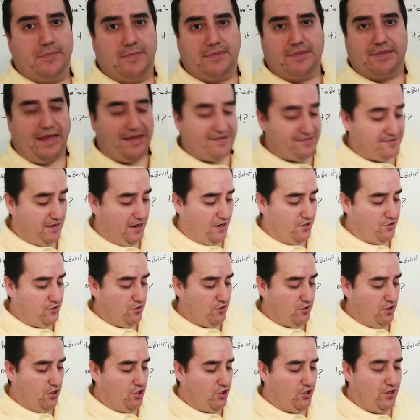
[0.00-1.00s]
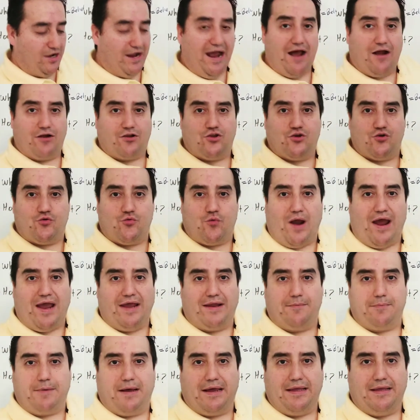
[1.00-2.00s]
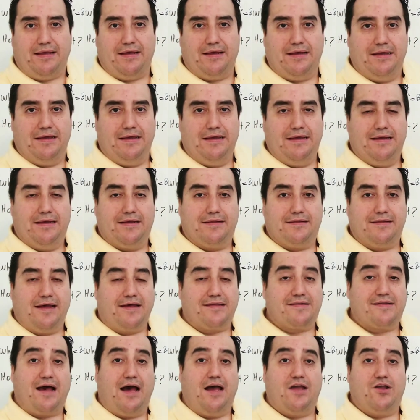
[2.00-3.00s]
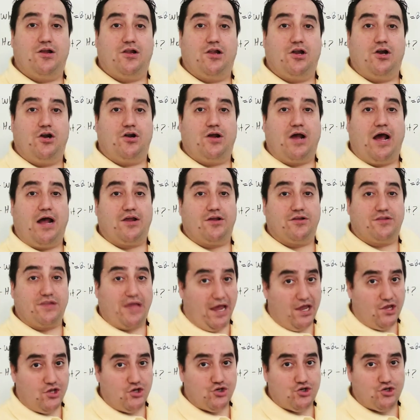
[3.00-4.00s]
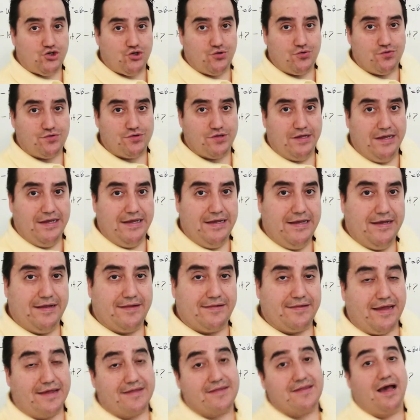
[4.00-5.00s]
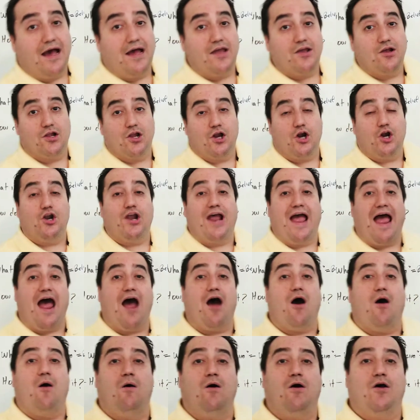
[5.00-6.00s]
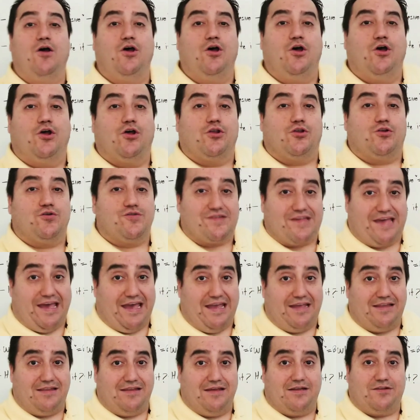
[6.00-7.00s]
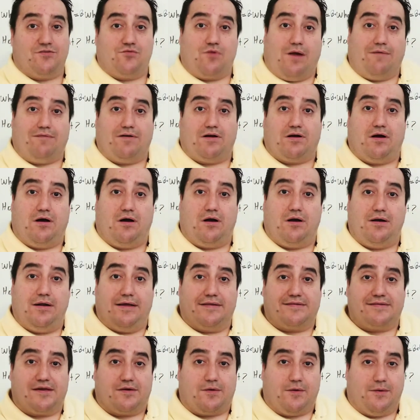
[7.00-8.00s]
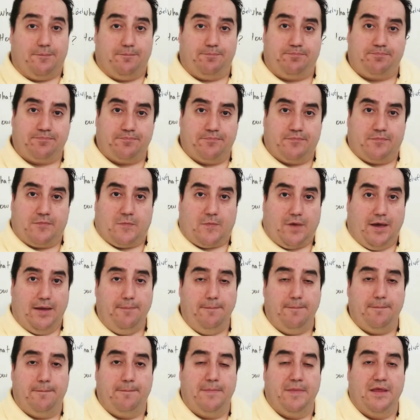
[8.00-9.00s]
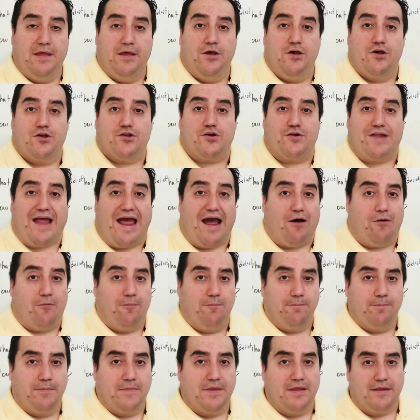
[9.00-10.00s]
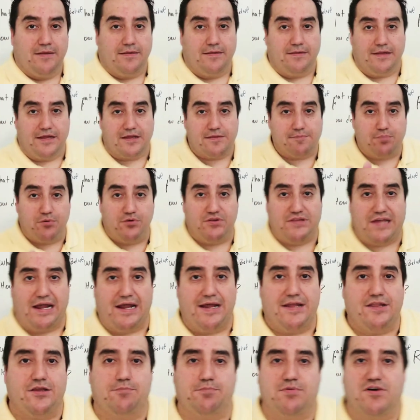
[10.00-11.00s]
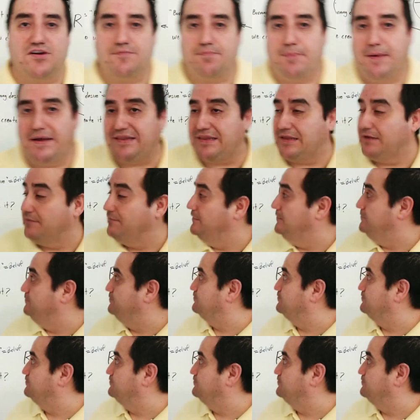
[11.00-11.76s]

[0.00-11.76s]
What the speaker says: That's how you learn how to ride a bike. That's how you learn how to tie your shoes. That's how you learn how to skate and drive a car, etc. Okay? So now, let's put that into perspective.